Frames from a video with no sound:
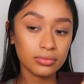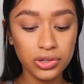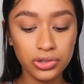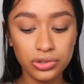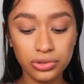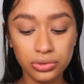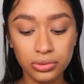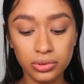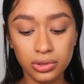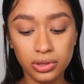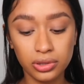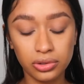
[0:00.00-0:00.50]

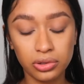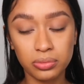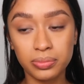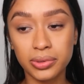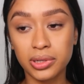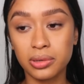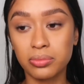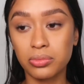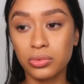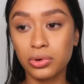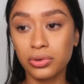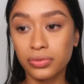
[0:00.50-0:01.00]
Do a little
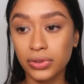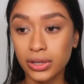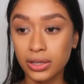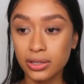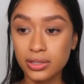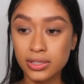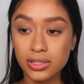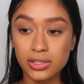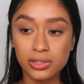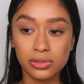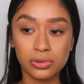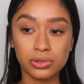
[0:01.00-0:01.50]
bit more like
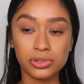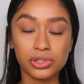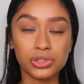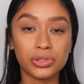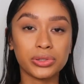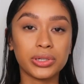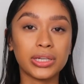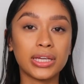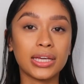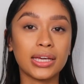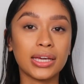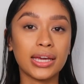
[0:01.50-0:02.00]
a
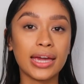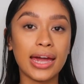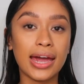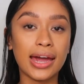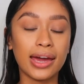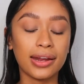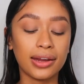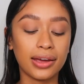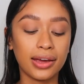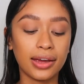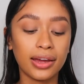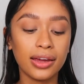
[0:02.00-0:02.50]
sultry
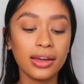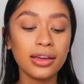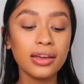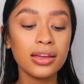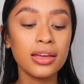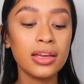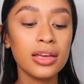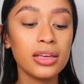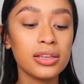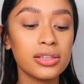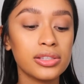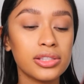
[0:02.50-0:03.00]
cat eye.
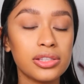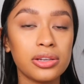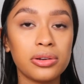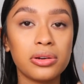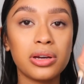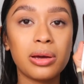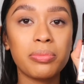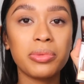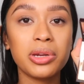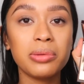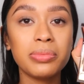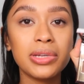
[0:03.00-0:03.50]
So
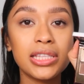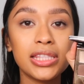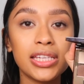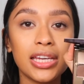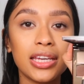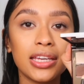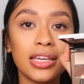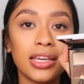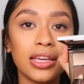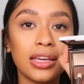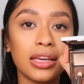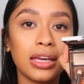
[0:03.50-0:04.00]
I'm going to be
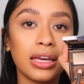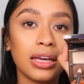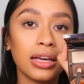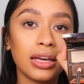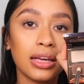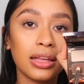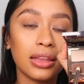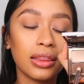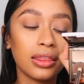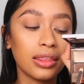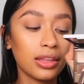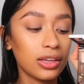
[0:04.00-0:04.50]

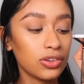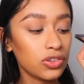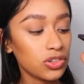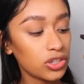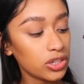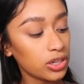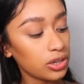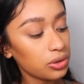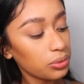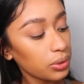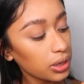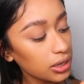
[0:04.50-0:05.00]
taking this
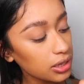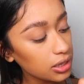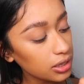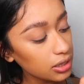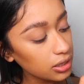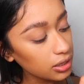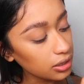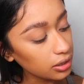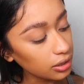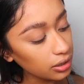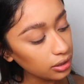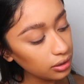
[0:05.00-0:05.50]
shade right
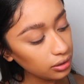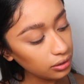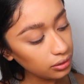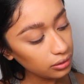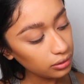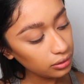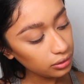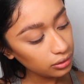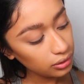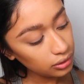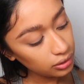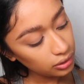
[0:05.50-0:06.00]
here,
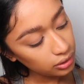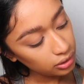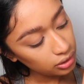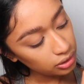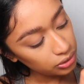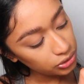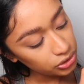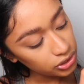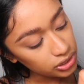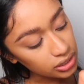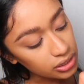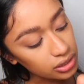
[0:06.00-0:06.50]

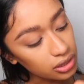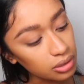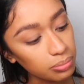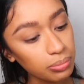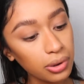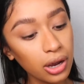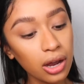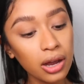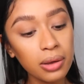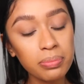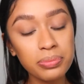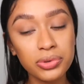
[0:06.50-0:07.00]
which is the
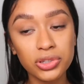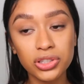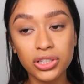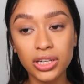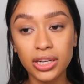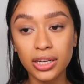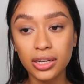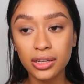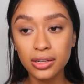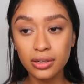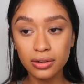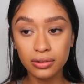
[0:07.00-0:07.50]
Pop
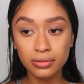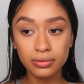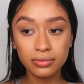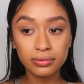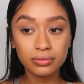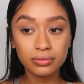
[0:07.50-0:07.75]
shade.